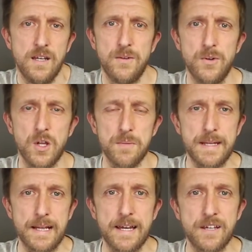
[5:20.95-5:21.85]
We've got the
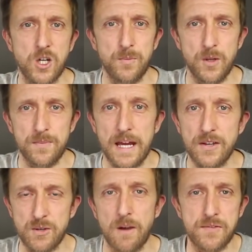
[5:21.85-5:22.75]
middle 8 coming up now,
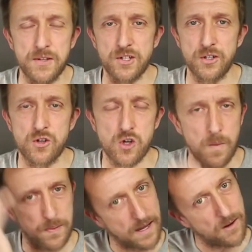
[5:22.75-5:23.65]
so everything's going to
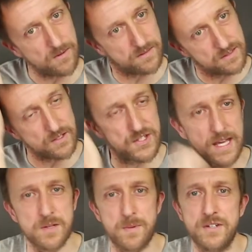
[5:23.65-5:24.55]
drop out. It'll
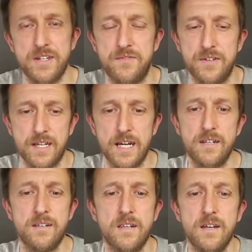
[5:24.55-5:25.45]
sound a bit different again.
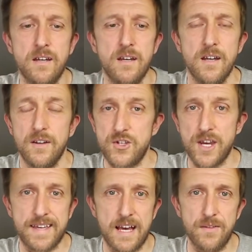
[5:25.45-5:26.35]

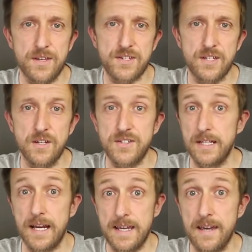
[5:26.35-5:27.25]
Check out this
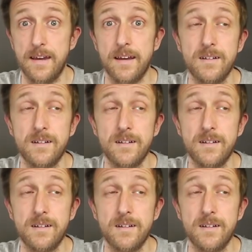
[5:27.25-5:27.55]
delay here.